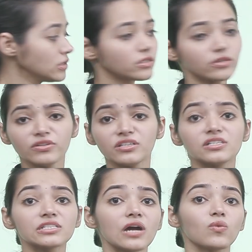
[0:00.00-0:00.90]
the 3
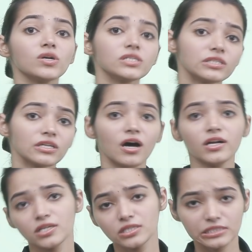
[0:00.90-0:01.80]
figures are what? They
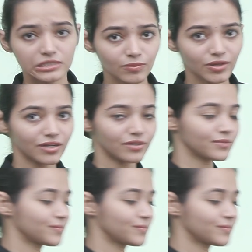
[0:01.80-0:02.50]
are similar.